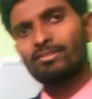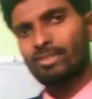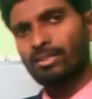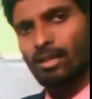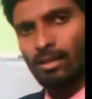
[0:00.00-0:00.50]

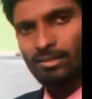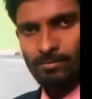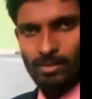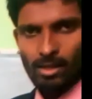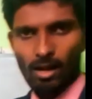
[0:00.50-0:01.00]

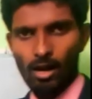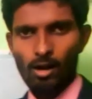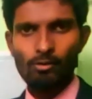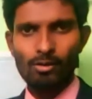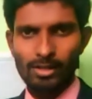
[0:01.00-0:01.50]
Signals,
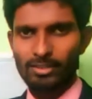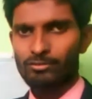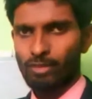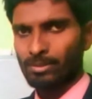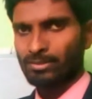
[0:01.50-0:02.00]
how it
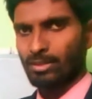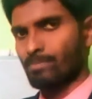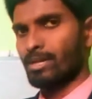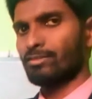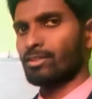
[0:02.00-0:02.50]
is
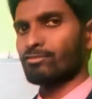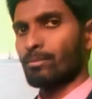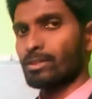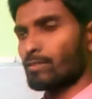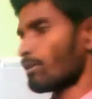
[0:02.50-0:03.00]
represented means it is
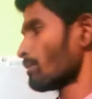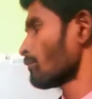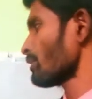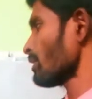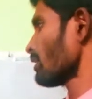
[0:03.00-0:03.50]
represented in the form
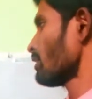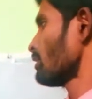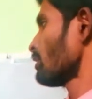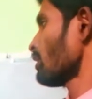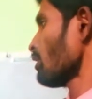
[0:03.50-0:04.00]
of
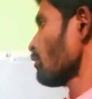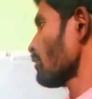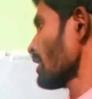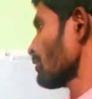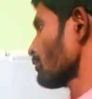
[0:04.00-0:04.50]
a
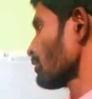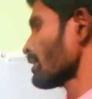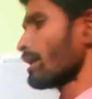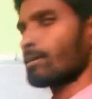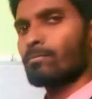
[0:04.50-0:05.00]
wave.
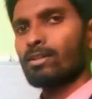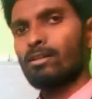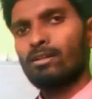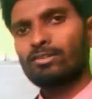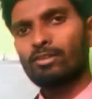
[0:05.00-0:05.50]
Okay,
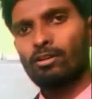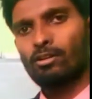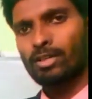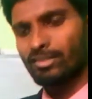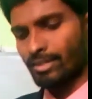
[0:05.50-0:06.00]

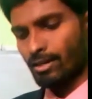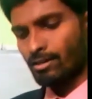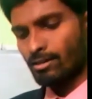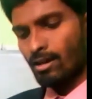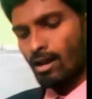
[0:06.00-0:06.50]
so look at
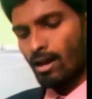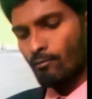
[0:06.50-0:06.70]
here.